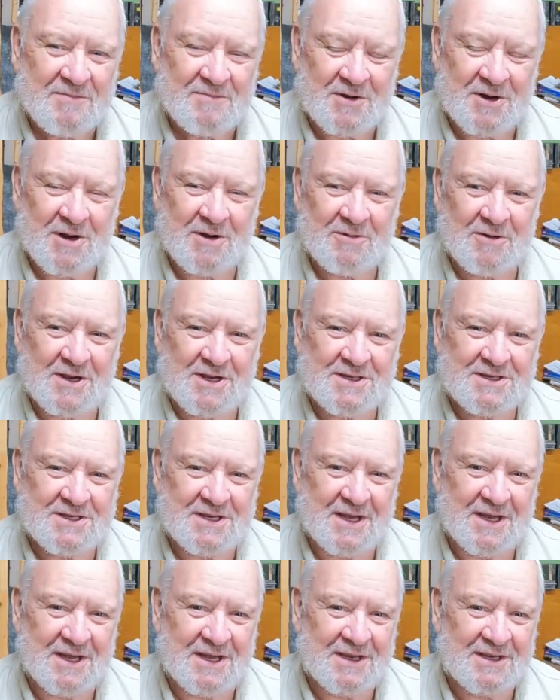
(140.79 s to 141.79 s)
But
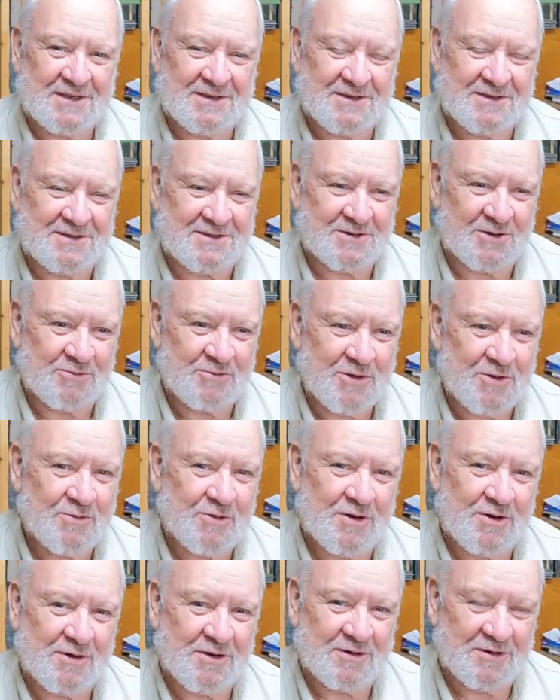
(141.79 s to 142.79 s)
anyways, so we
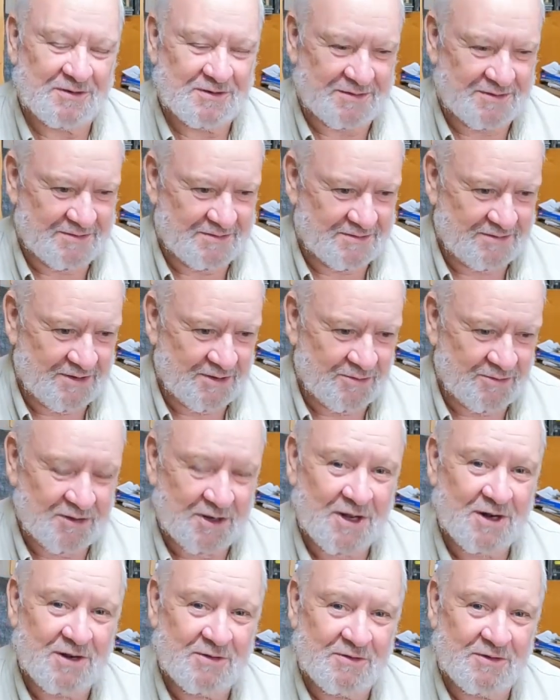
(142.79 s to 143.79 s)
were
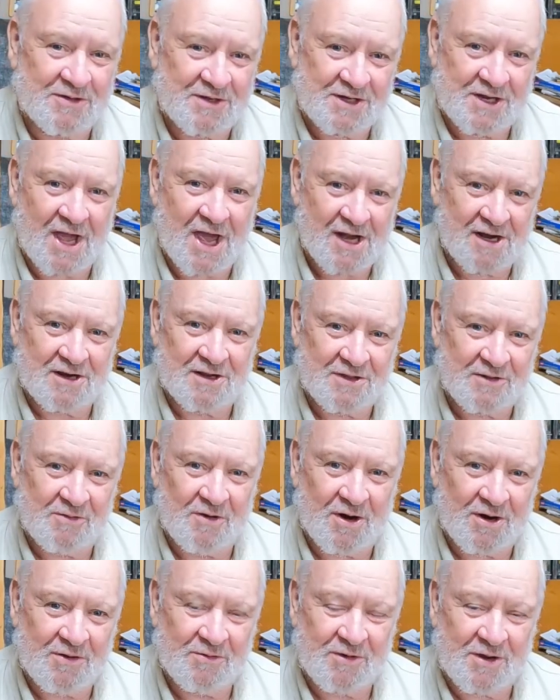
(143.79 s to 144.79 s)
dealing with the tannin in the
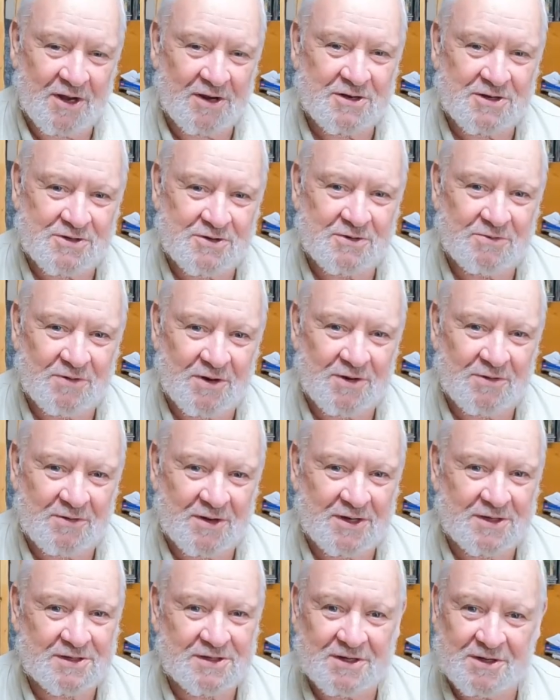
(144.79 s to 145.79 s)
water. We understood what it
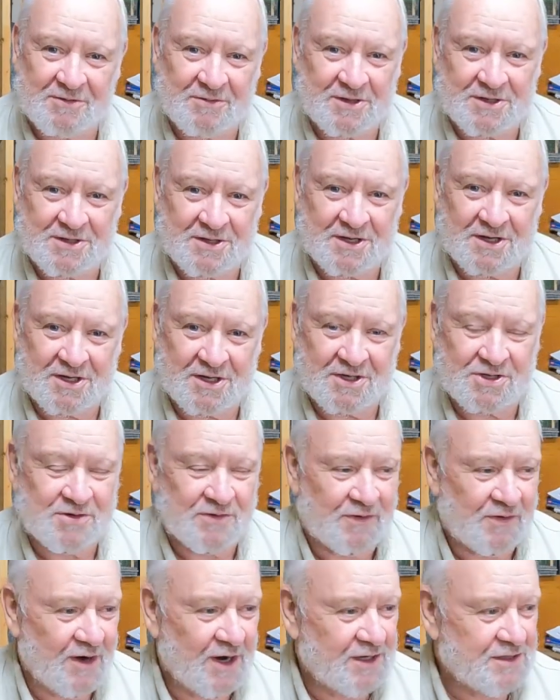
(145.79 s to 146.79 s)
was, and it wasn't an
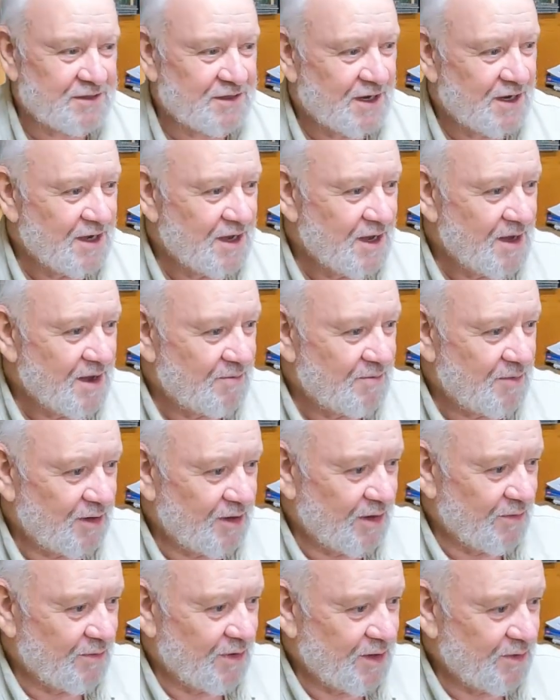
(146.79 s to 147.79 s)
issue for us.
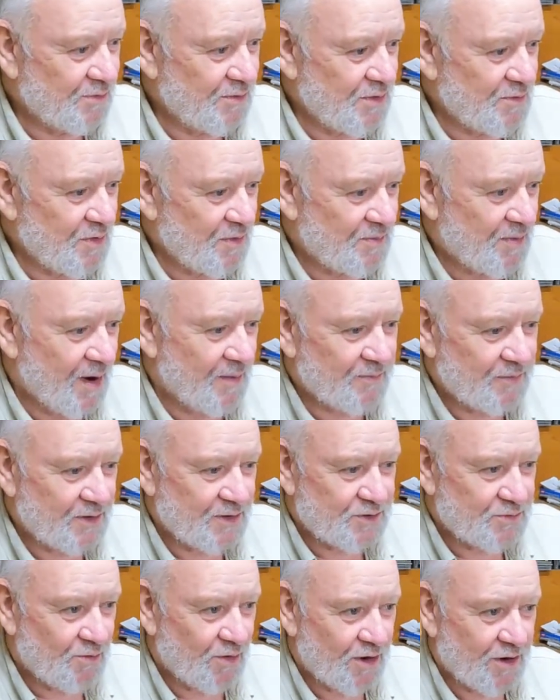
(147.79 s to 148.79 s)
But anyway, we would pump
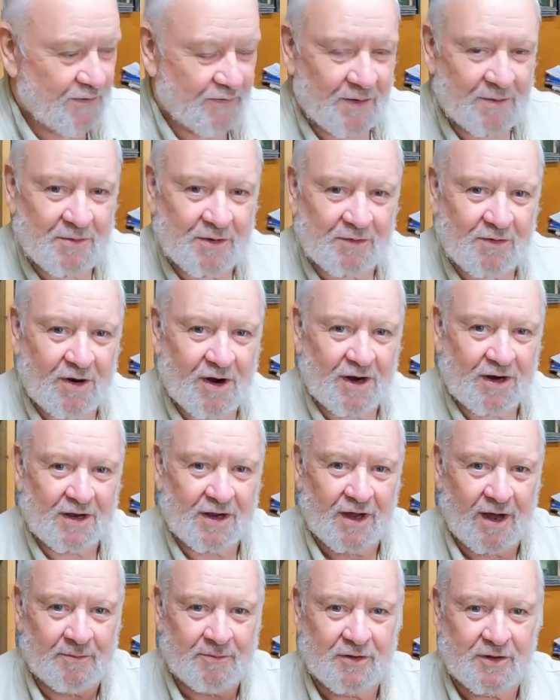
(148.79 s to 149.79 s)
this water from the
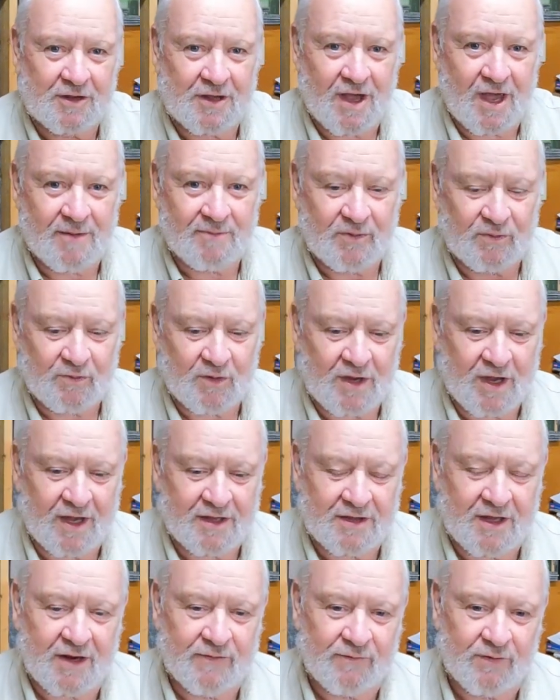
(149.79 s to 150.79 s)
crock up to the camp. We
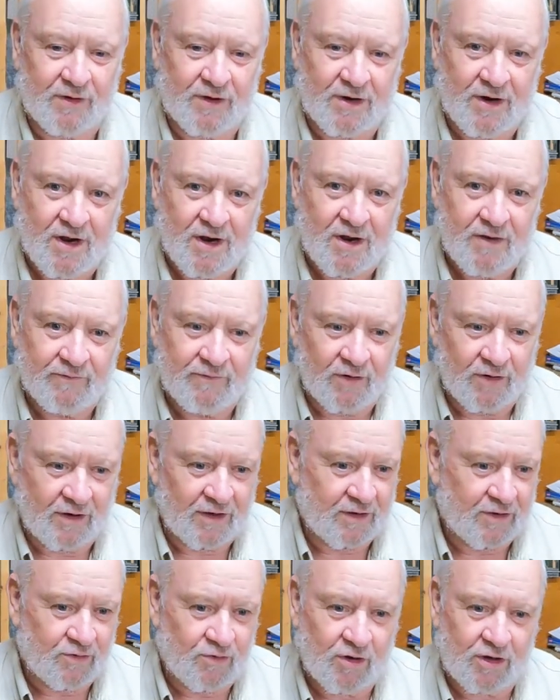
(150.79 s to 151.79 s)
had that for
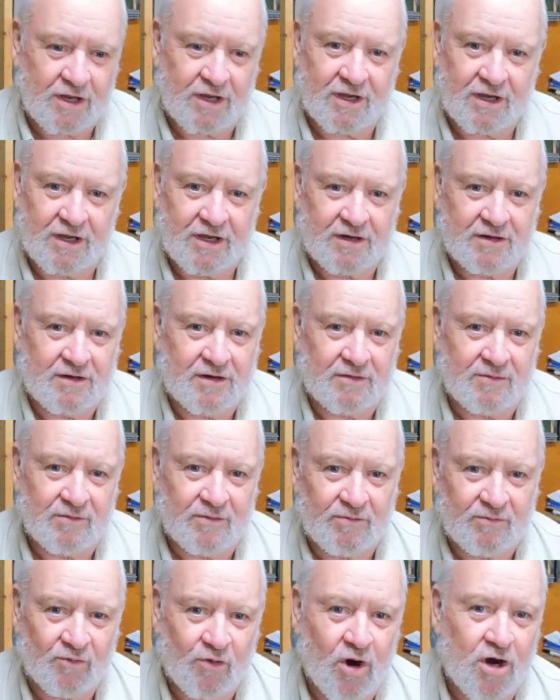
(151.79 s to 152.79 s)
like cooking in
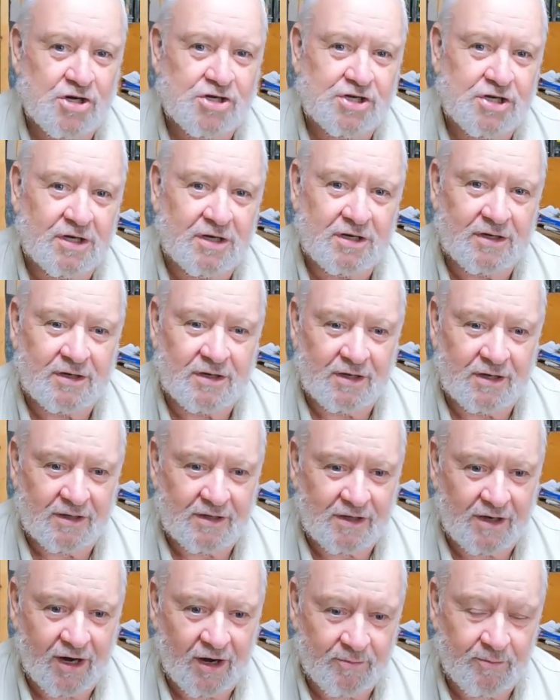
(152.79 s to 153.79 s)
and
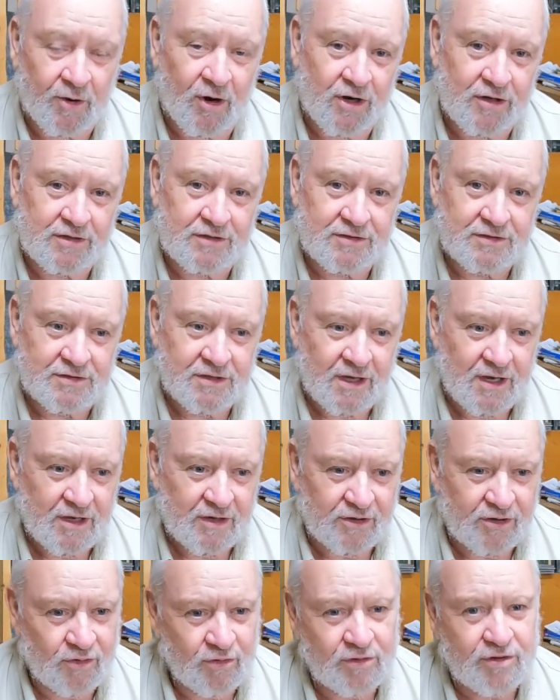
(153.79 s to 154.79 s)
washing our bodies.
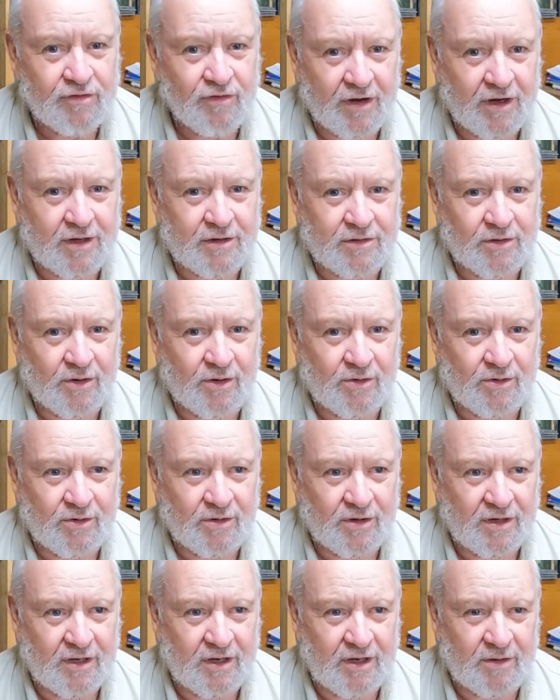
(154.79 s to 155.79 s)
Couldn't drink it
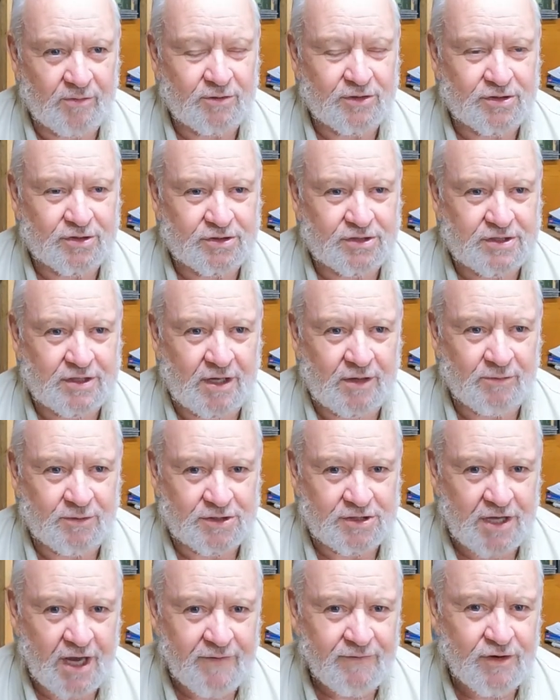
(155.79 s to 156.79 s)
though. It was
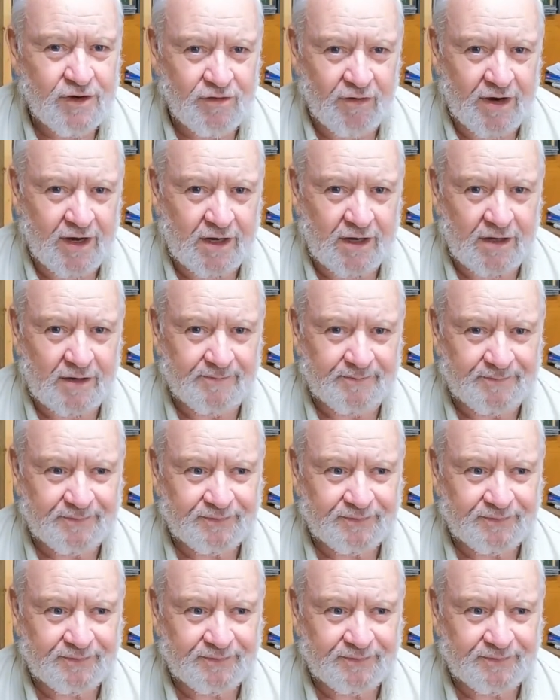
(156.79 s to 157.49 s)
safe to drink.